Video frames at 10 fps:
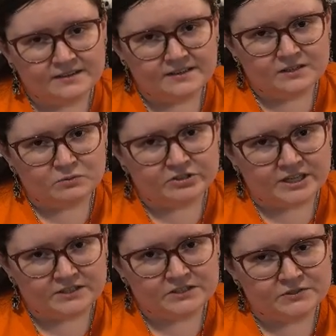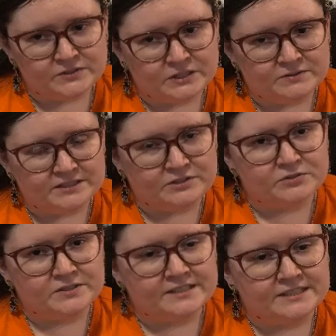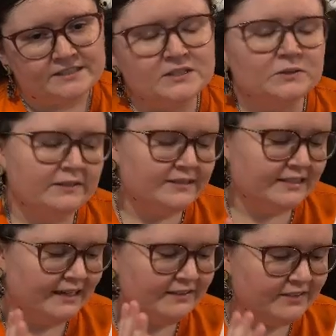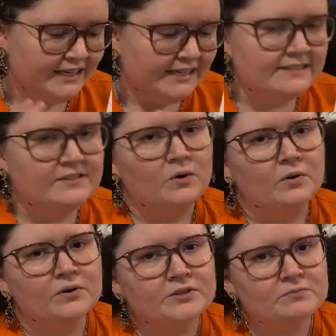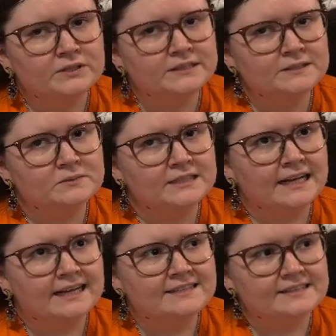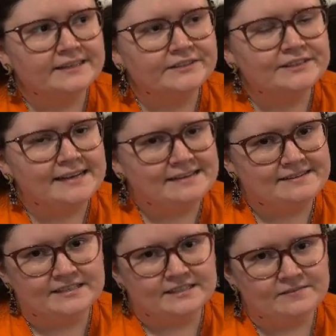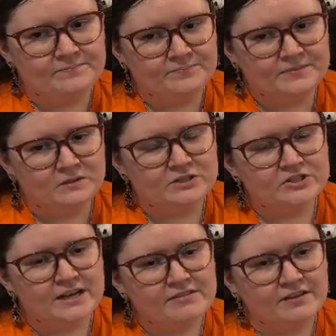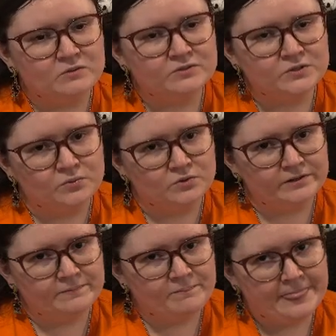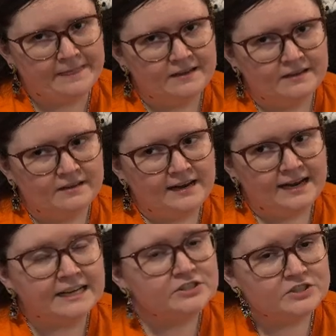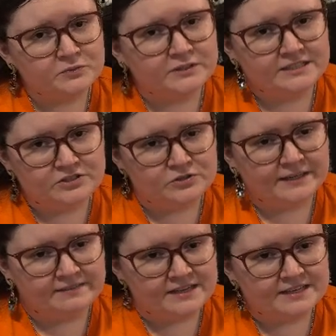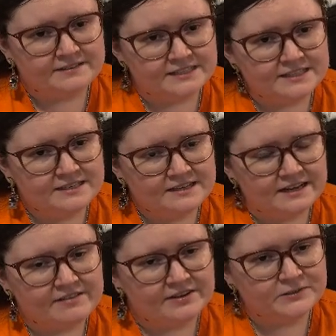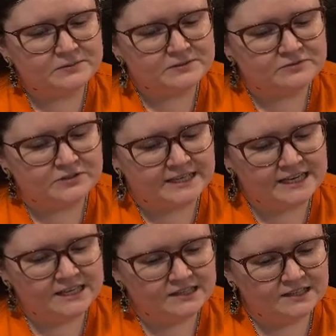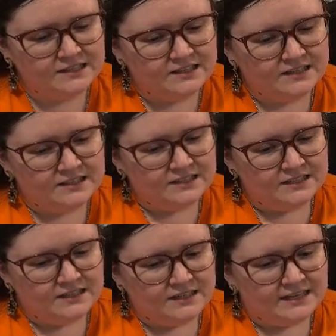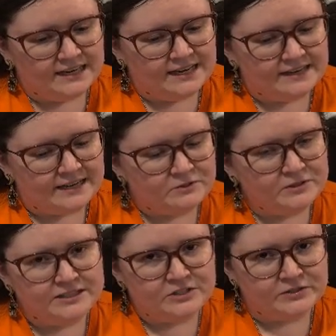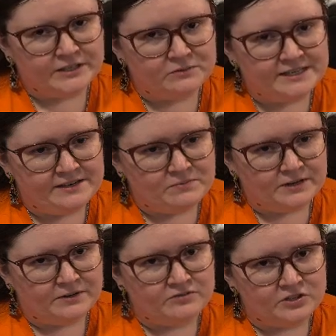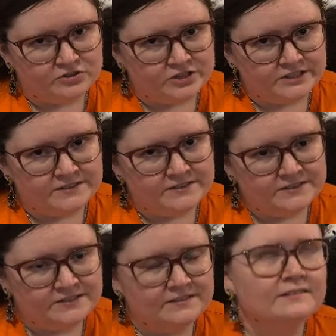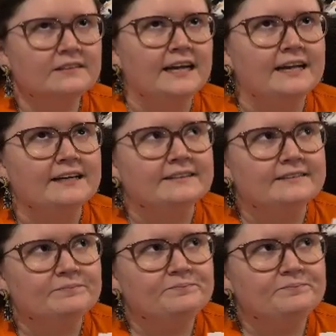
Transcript: which I also thought was interesting. So it's kind of like it's a horror book, but it has a good ending, which I thought was cool. I actually really enjoyed the ending. I thought it was funny, and I really enjoyed reading about vultures and